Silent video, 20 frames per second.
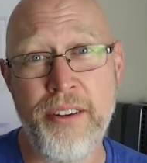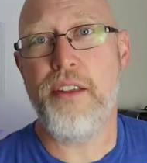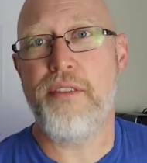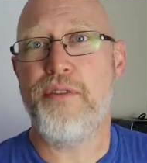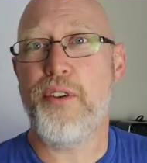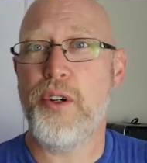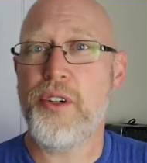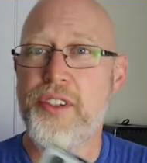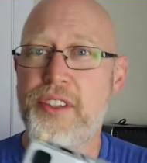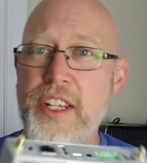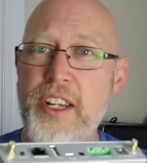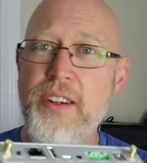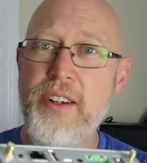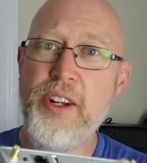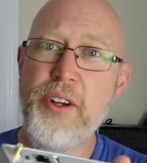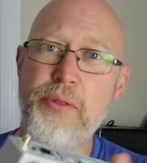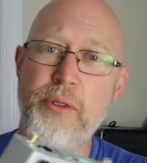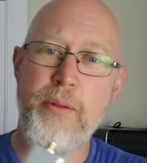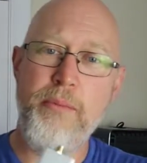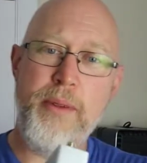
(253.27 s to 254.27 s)
The first thing you
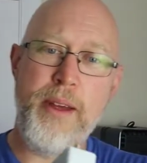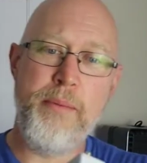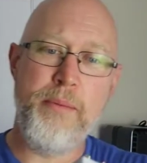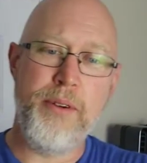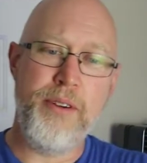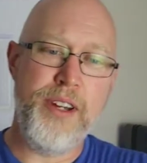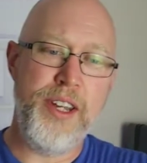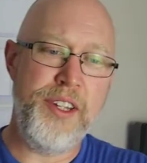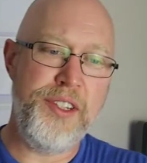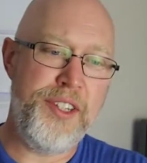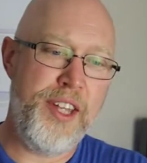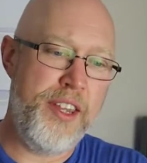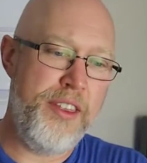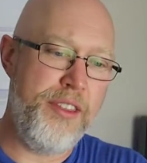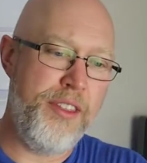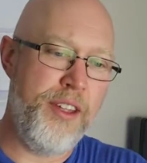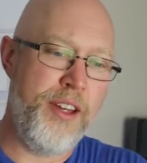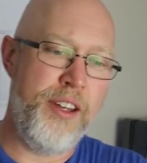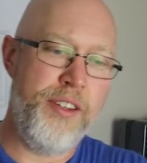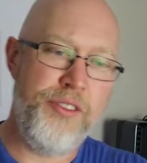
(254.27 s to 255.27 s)
need to remember is
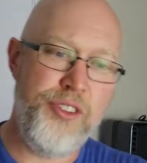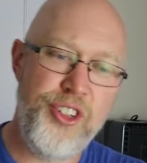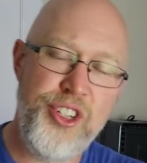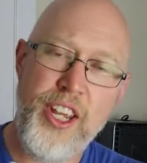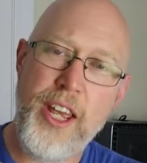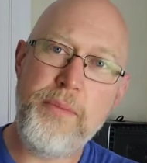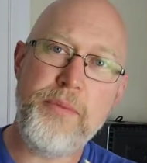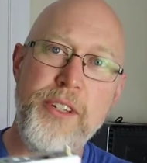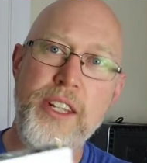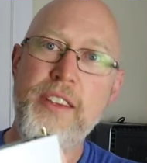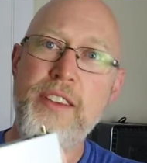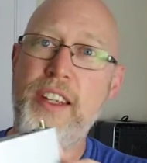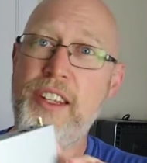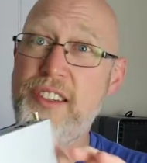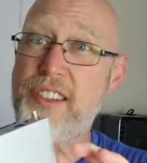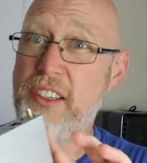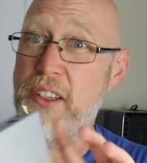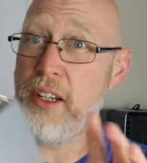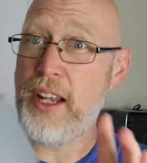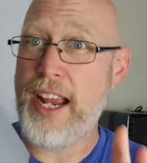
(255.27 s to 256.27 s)
that the chips in
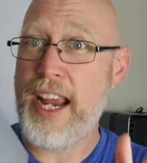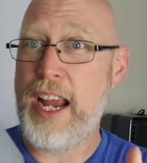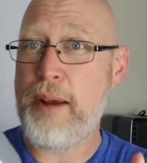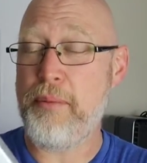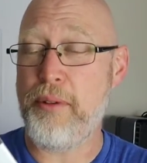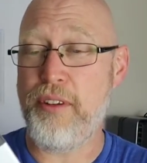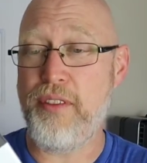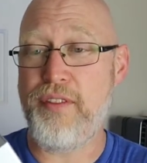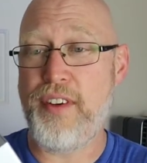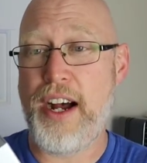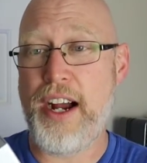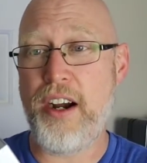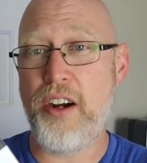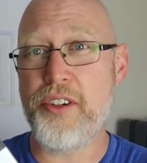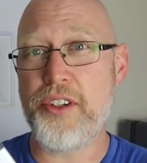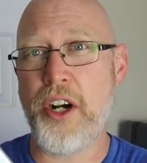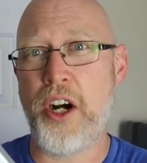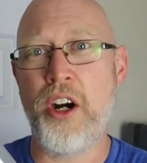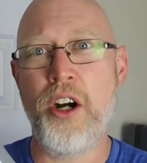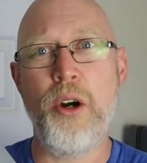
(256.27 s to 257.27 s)
these little
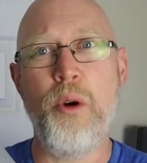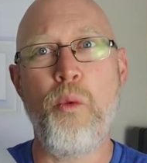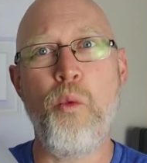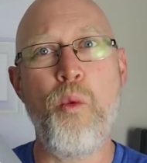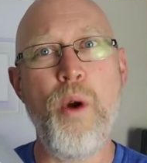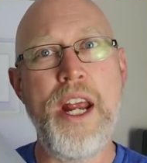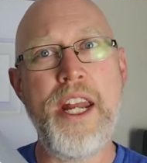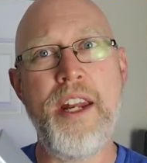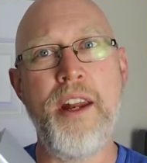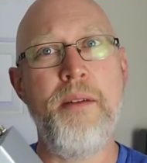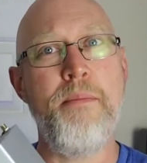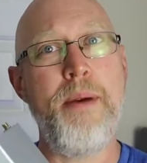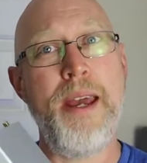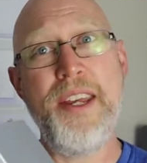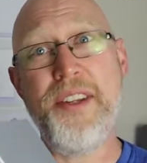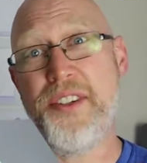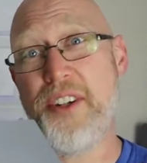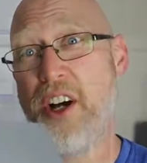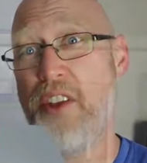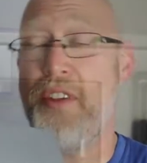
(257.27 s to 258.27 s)
amplifiers aren't rated based